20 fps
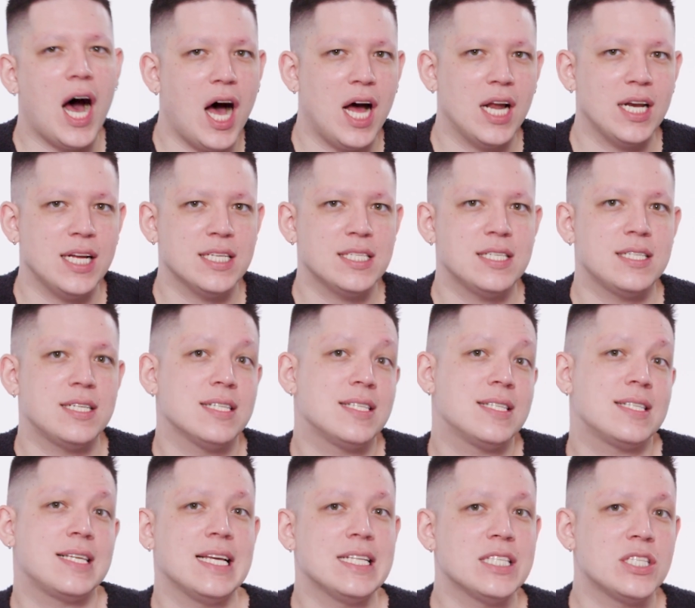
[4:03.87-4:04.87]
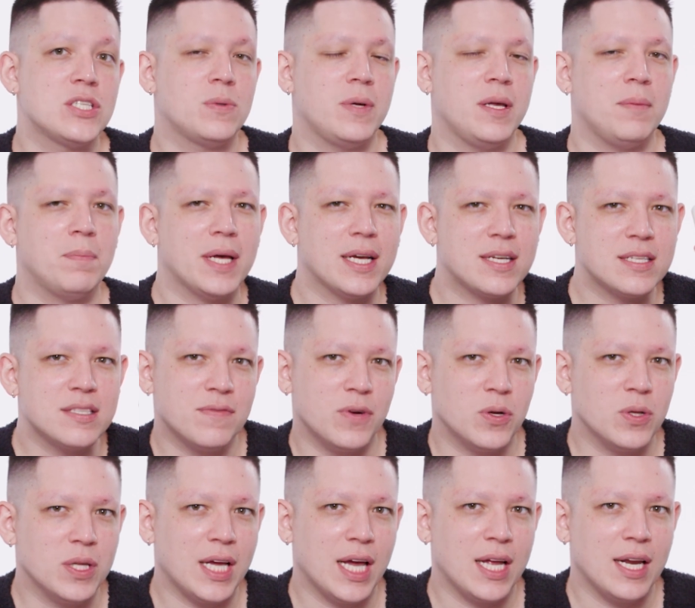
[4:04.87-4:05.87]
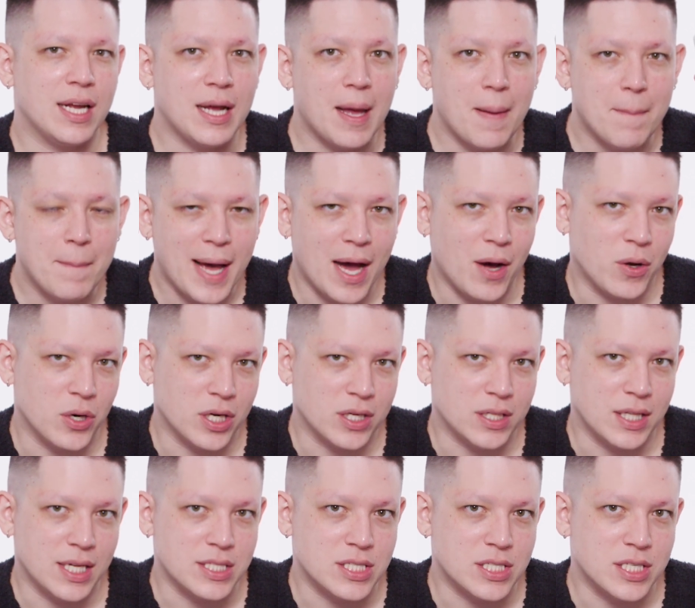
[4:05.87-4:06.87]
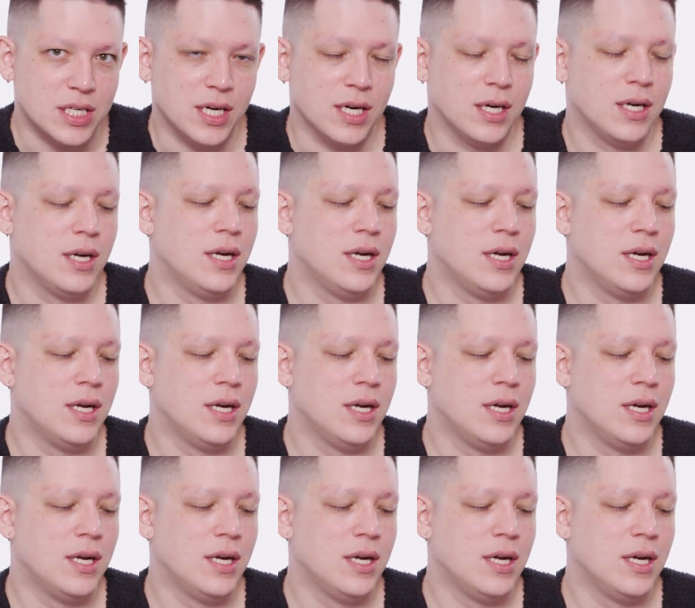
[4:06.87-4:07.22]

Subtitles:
Honest Skin Sweep Exfoliating Powder Cleanser.